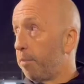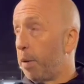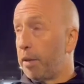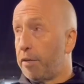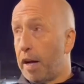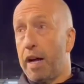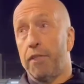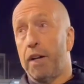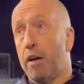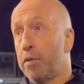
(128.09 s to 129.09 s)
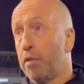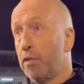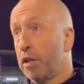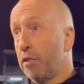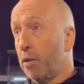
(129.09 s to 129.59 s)
But for half an hour, we've done
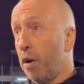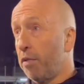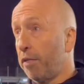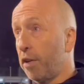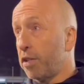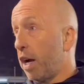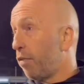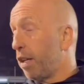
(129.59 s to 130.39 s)
really, really well in the first half.